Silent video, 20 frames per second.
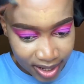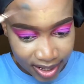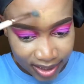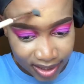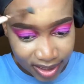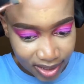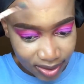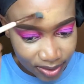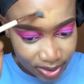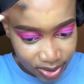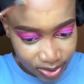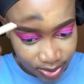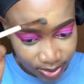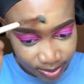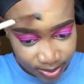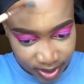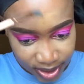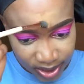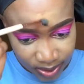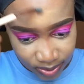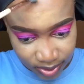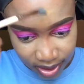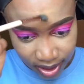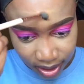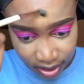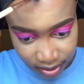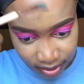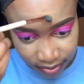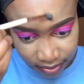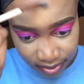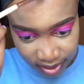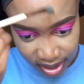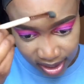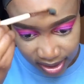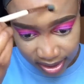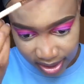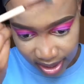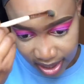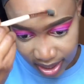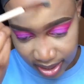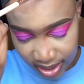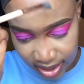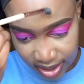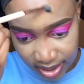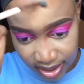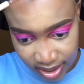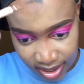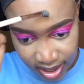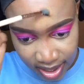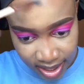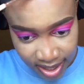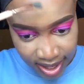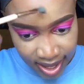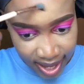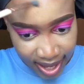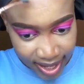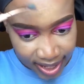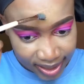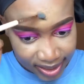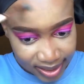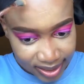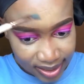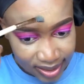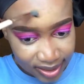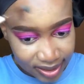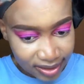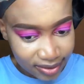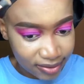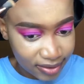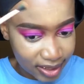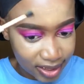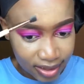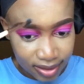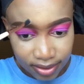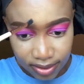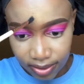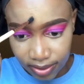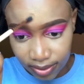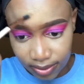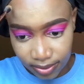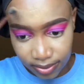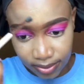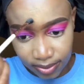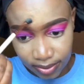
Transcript: think I was so busy with a lot of things that I didn't even, you know,